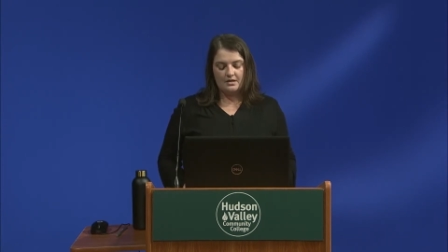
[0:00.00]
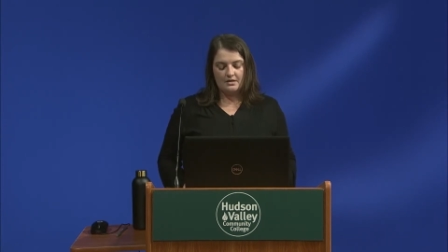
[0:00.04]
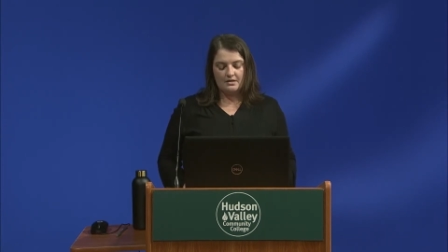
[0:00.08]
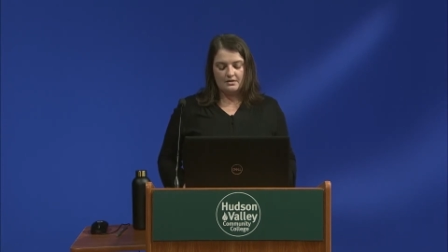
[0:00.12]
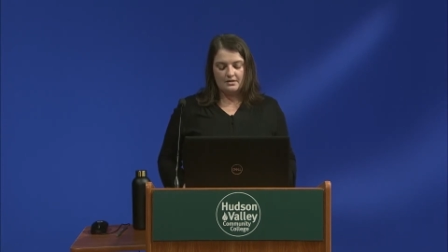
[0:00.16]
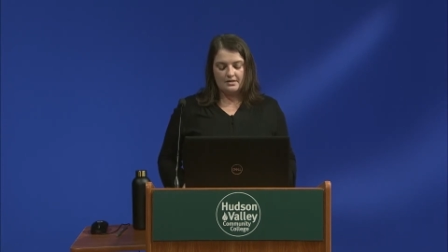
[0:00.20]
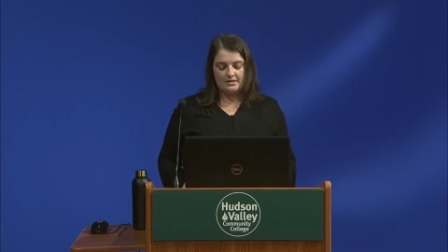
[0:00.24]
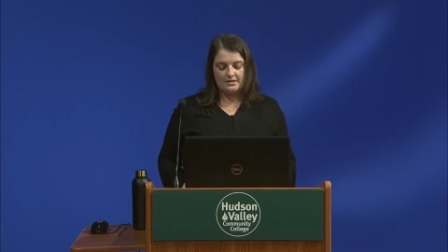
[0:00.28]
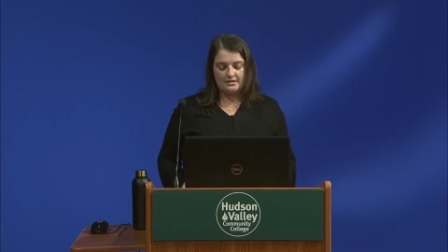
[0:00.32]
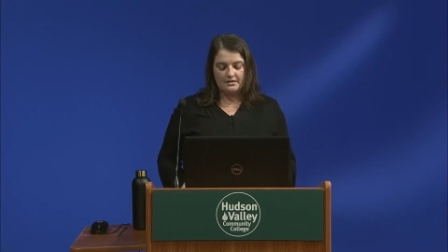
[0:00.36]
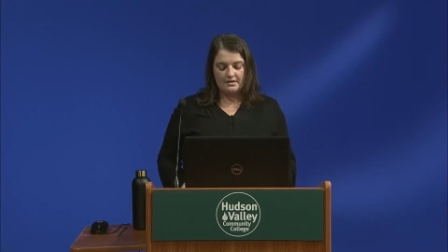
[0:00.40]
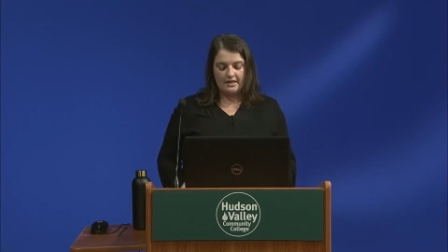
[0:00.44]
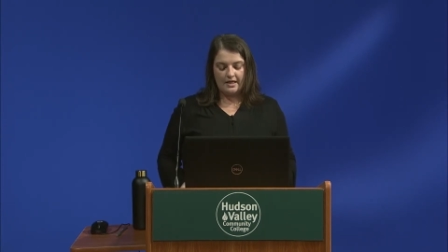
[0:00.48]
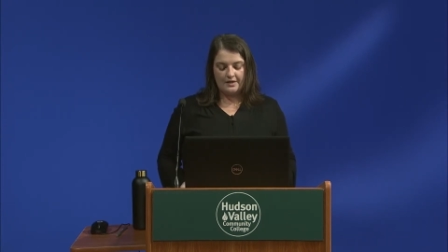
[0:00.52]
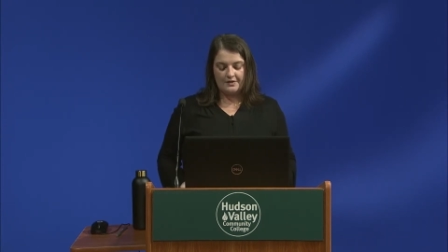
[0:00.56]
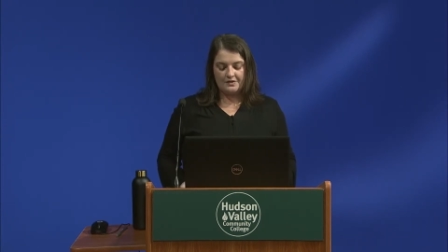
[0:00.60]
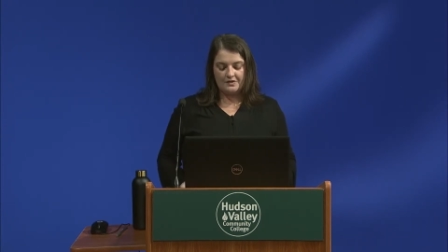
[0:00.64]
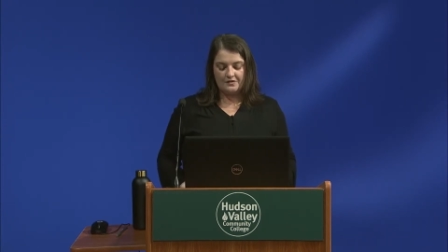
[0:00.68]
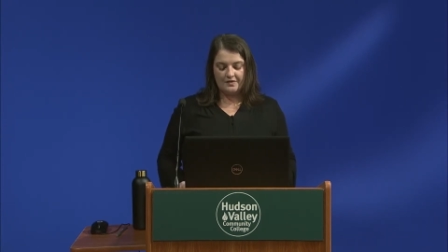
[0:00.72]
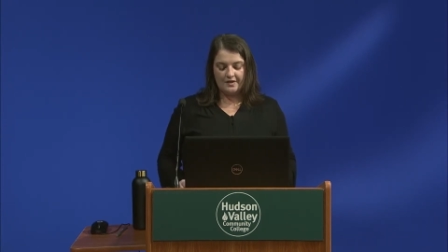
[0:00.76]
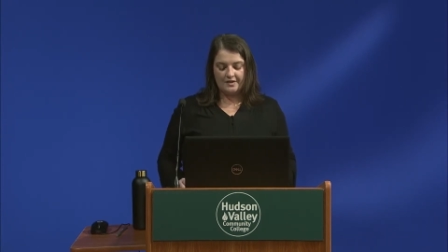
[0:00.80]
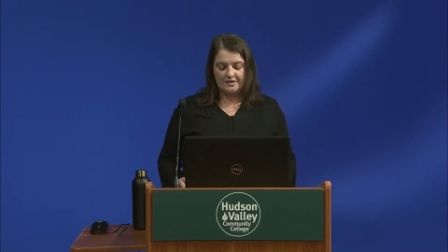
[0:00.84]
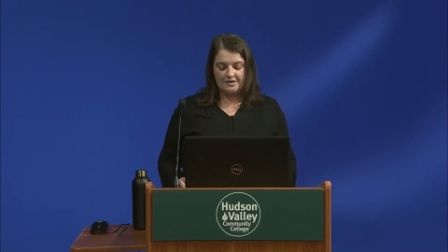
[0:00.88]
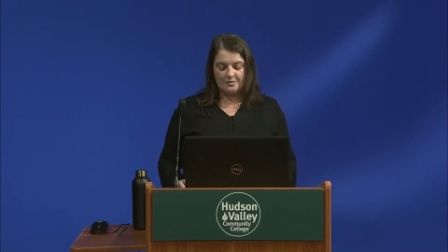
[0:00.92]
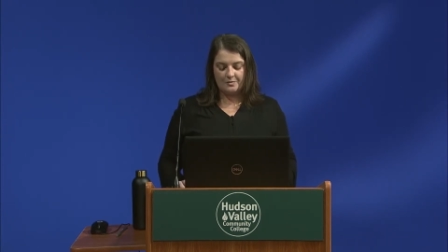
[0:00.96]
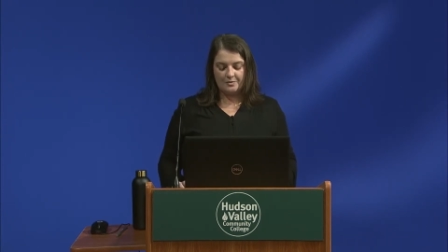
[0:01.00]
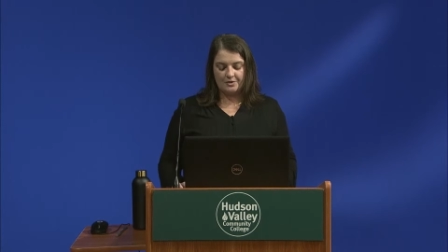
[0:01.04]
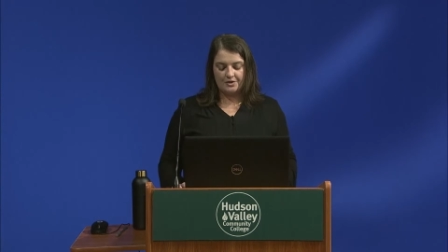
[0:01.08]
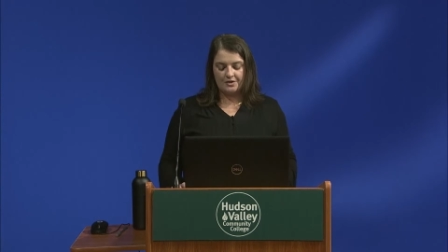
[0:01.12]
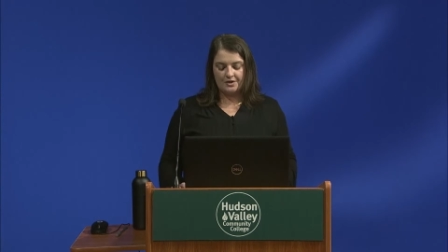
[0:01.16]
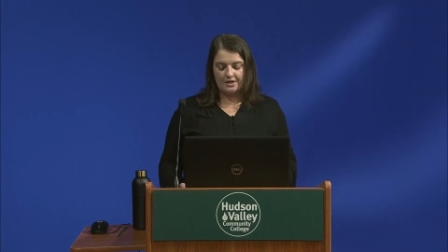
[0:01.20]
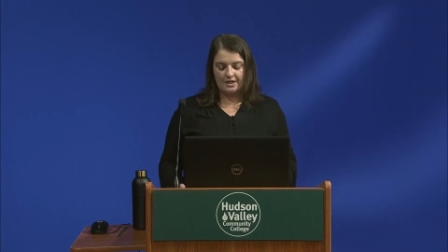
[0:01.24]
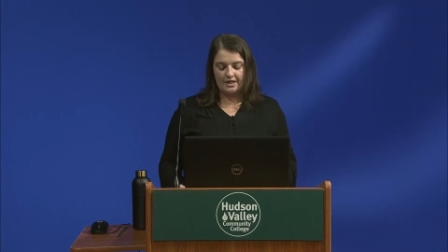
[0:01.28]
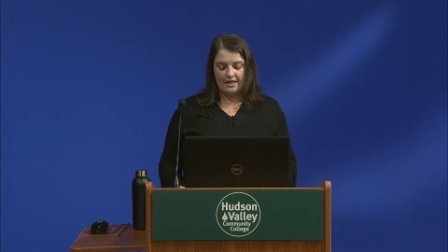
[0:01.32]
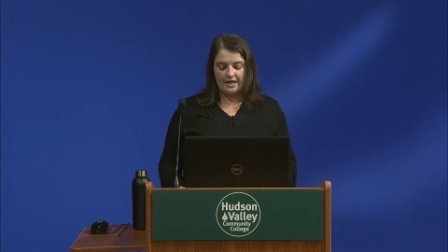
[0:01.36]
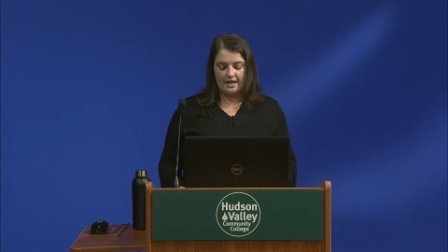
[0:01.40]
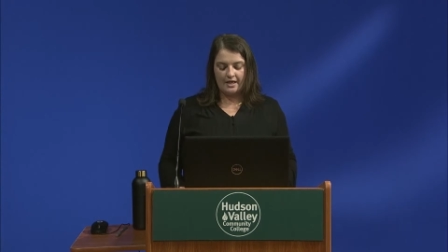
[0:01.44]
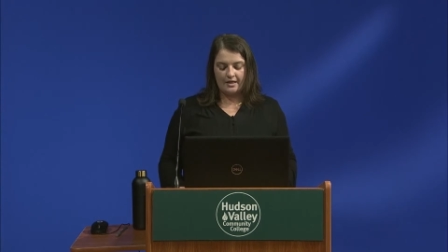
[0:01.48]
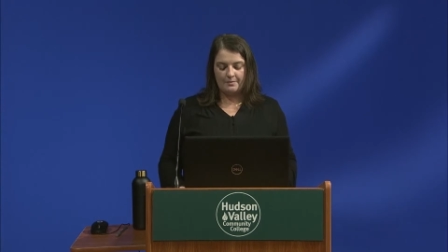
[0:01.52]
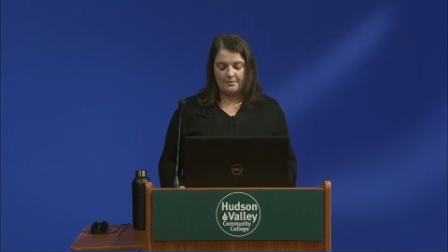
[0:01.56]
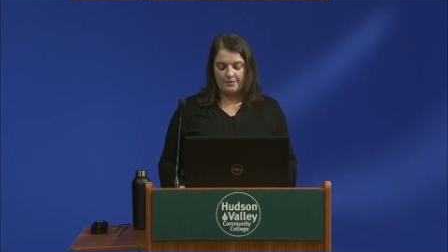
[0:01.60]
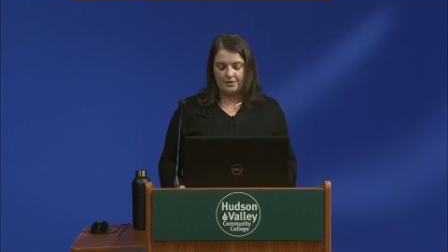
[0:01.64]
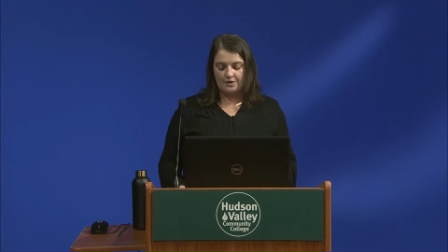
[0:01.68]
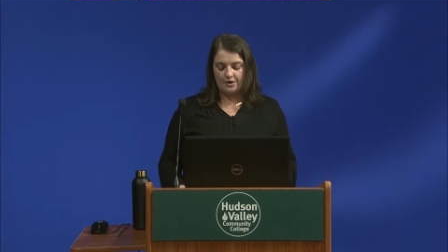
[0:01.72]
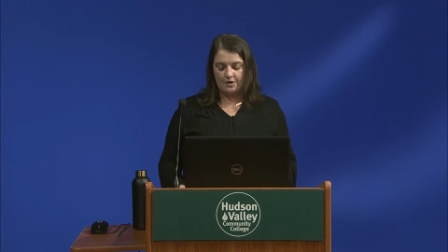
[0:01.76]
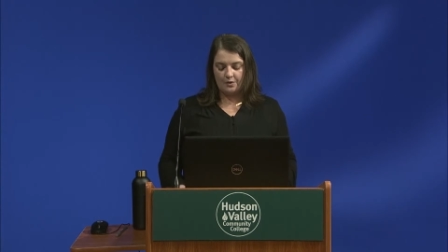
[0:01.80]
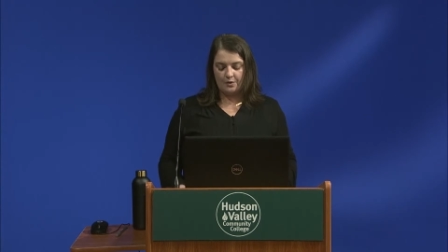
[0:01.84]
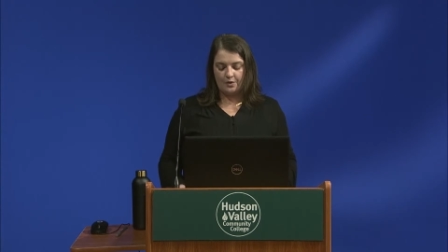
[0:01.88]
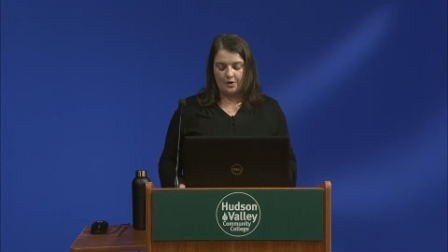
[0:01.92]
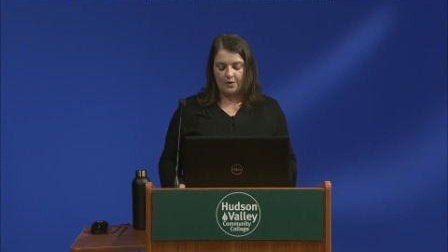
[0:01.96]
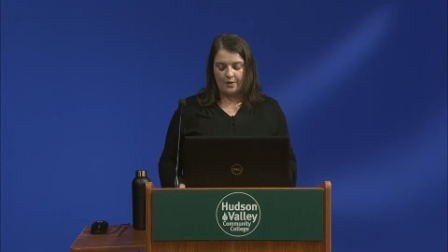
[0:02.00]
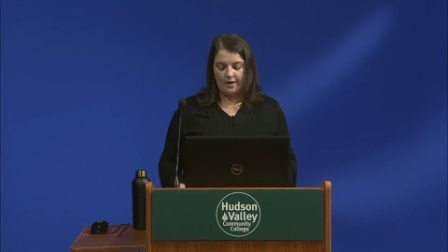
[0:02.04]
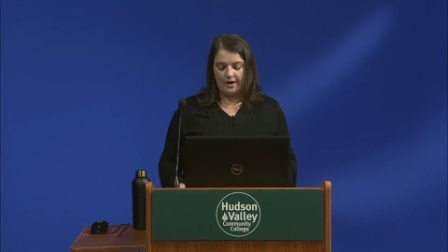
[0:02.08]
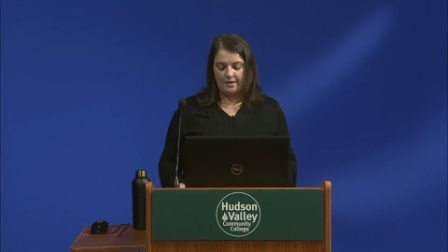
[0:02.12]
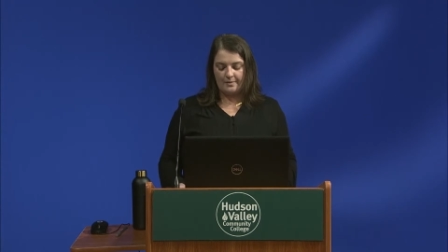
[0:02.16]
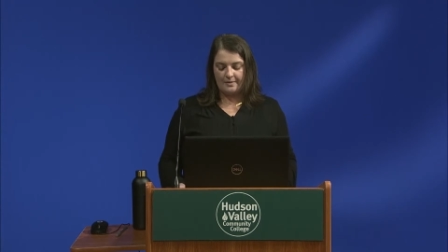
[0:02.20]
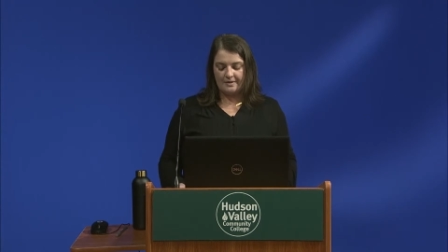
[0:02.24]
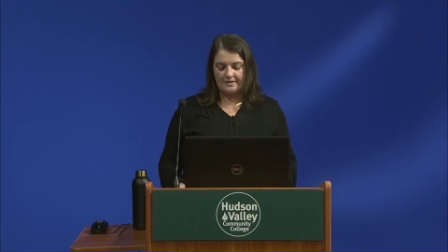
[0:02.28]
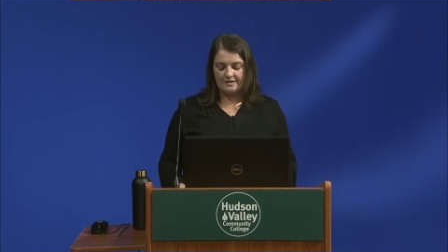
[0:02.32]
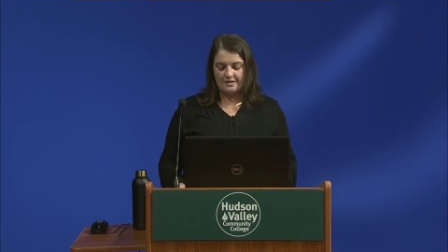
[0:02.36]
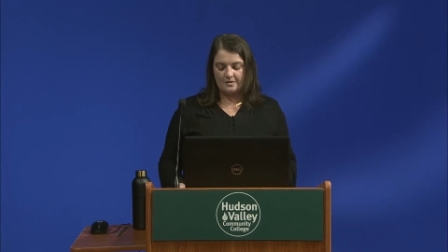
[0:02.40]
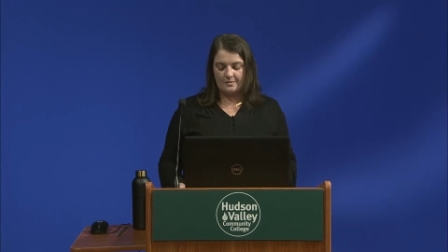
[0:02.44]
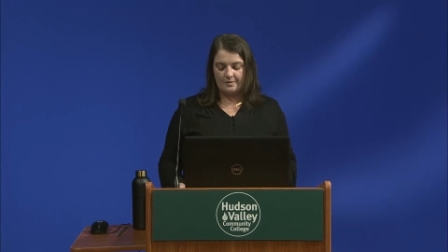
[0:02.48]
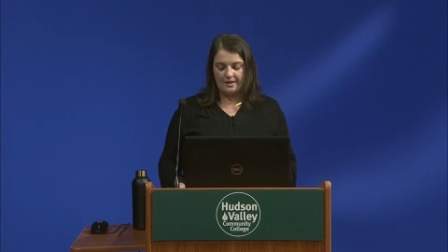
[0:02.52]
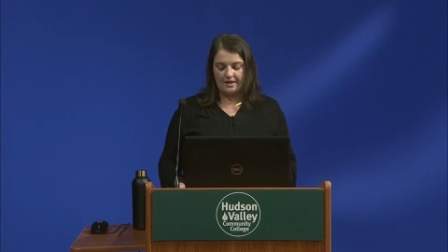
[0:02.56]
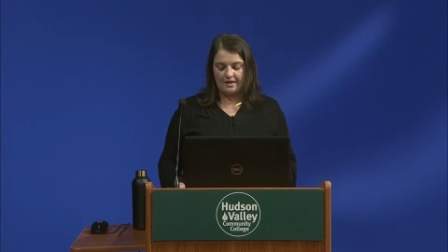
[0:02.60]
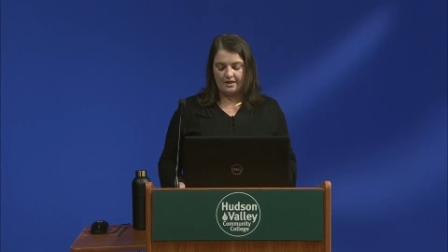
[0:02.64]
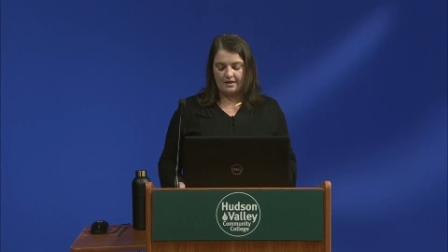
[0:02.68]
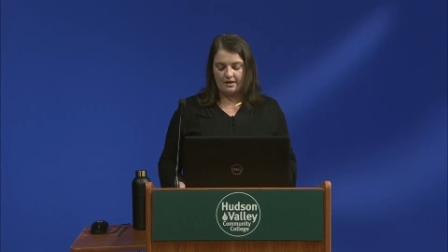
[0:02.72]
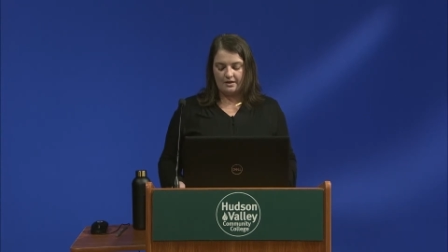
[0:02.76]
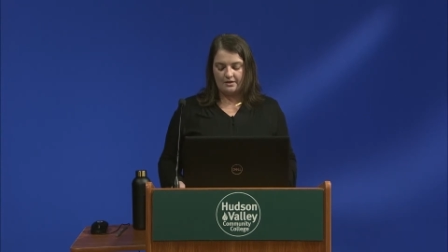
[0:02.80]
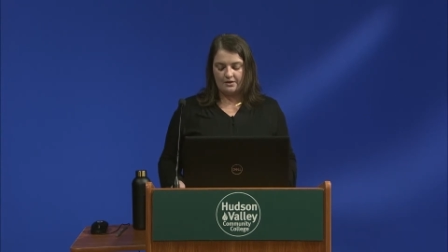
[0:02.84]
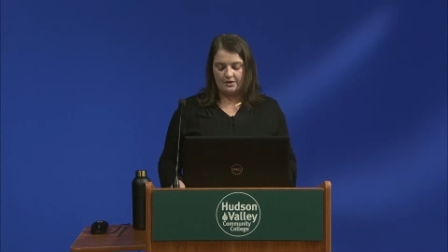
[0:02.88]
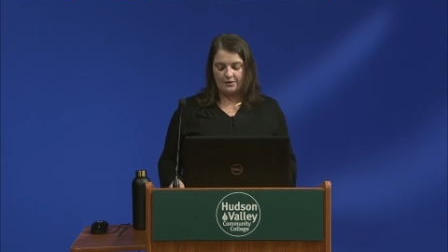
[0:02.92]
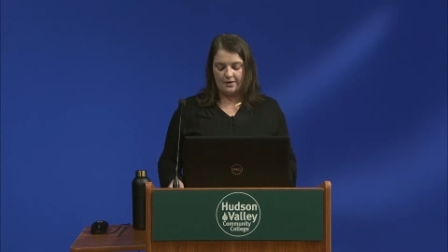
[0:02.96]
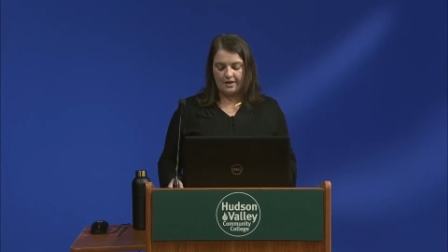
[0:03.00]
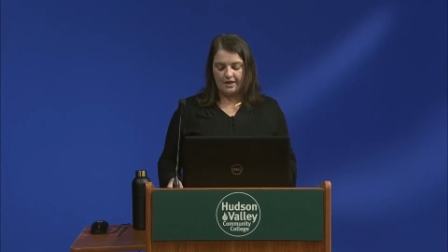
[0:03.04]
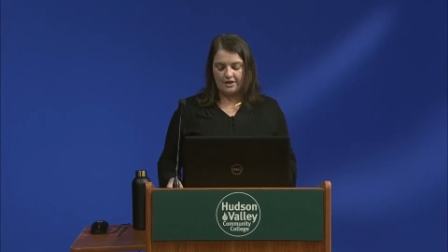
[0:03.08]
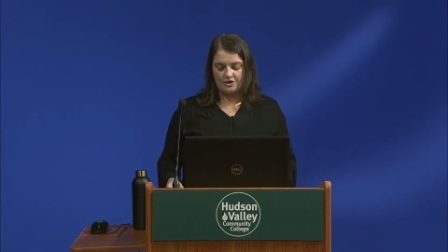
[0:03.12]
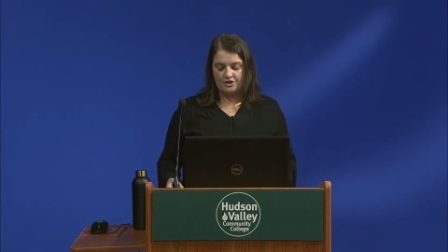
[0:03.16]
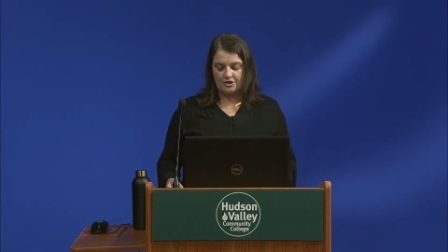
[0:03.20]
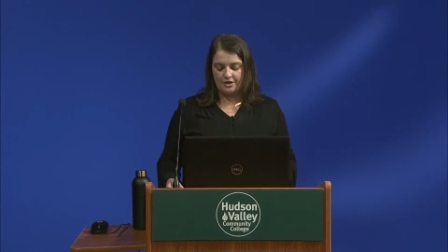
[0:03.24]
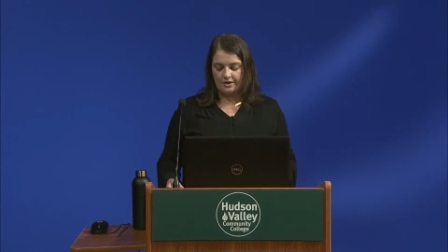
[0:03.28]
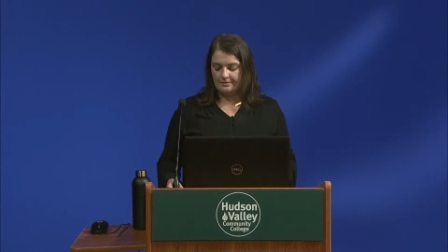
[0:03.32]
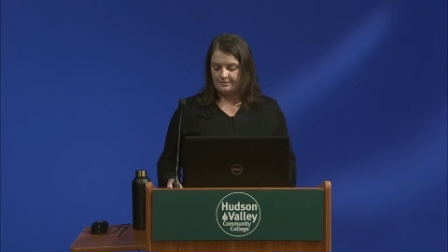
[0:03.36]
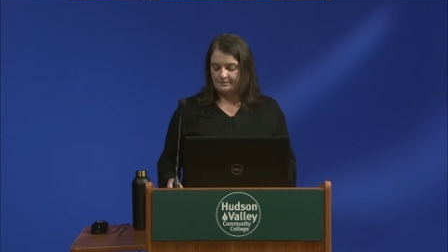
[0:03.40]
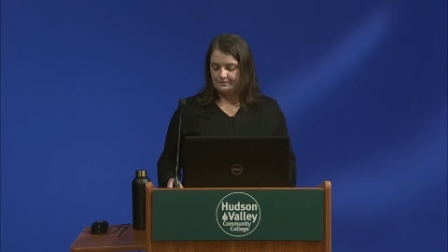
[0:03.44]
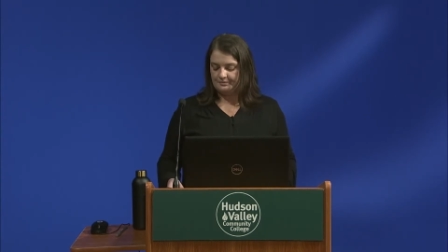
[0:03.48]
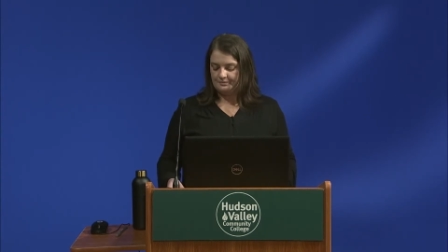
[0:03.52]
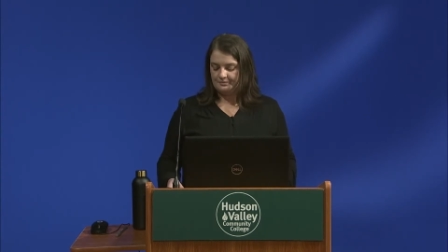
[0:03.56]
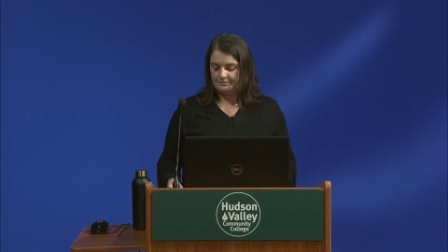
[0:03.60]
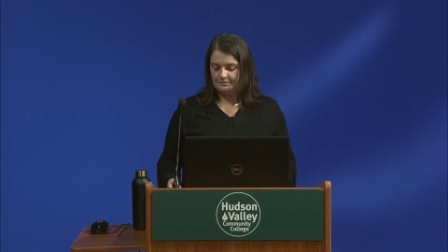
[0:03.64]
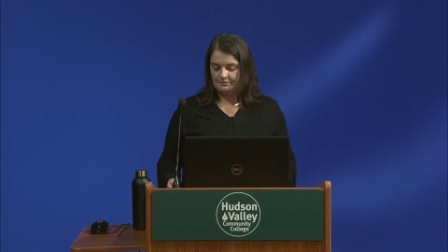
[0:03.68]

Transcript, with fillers: This allows flexibility and building requirements depending on location.